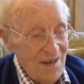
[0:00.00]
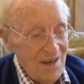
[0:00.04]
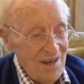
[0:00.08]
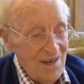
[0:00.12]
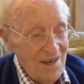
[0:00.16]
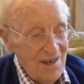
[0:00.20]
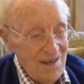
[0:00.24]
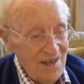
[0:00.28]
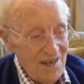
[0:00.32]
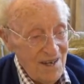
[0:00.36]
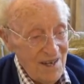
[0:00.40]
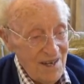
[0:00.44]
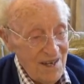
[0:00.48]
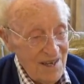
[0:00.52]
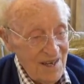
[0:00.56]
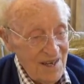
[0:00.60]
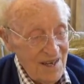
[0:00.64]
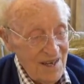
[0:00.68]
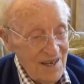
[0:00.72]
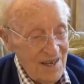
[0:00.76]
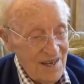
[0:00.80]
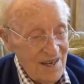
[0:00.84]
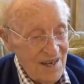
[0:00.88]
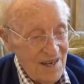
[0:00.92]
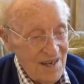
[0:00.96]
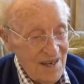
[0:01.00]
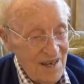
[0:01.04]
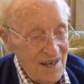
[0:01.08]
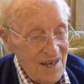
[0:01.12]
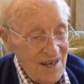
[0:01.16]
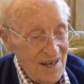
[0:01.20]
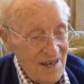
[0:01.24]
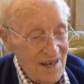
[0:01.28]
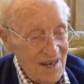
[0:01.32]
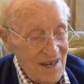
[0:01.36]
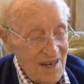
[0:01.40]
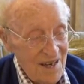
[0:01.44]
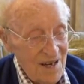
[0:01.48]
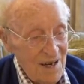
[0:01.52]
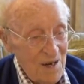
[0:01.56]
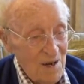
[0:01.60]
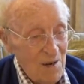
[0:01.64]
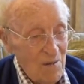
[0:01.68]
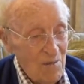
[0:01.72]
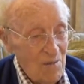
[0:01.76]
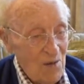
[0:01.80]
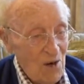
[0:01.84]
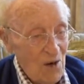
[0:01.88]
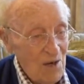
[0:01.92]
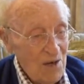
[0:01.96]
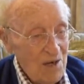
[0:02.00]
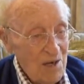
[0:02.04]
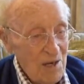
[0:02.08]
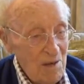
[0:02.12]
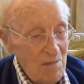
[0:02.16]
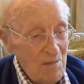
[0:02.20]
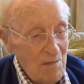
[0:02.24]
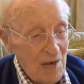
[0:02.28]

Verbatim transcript: and uh, brought it